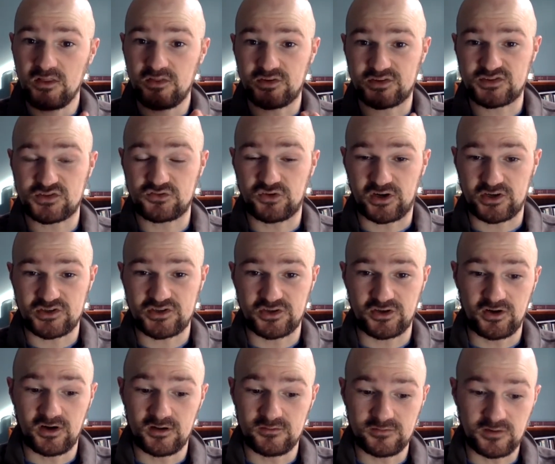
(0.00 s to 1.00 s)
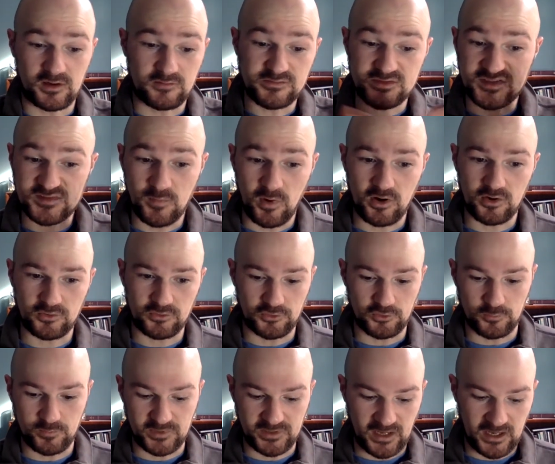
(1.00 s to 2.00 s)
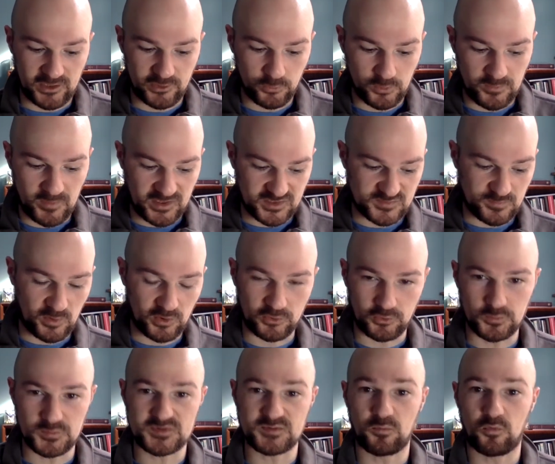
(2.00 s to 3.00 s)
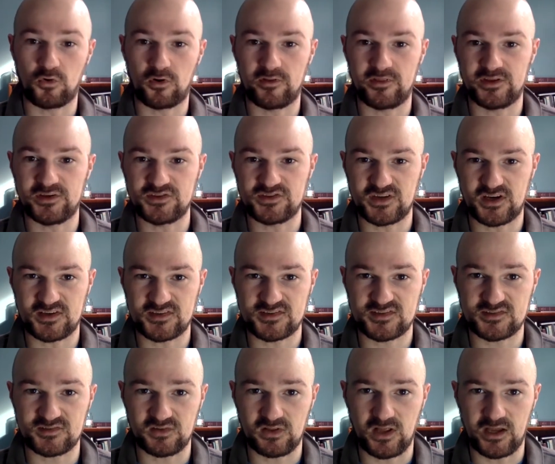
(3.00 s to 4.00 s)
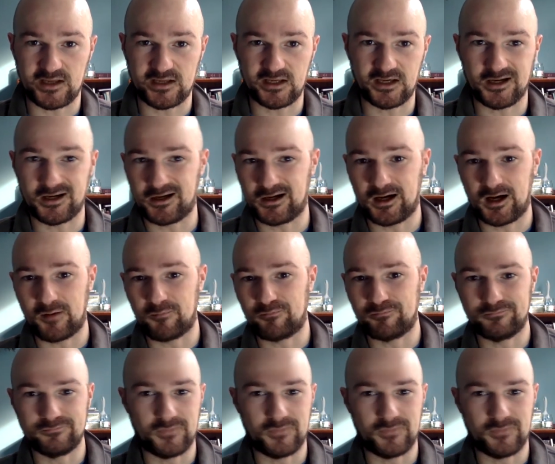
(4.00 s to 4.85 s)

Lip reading: structure of a small group, and how do we make small groups more than just like a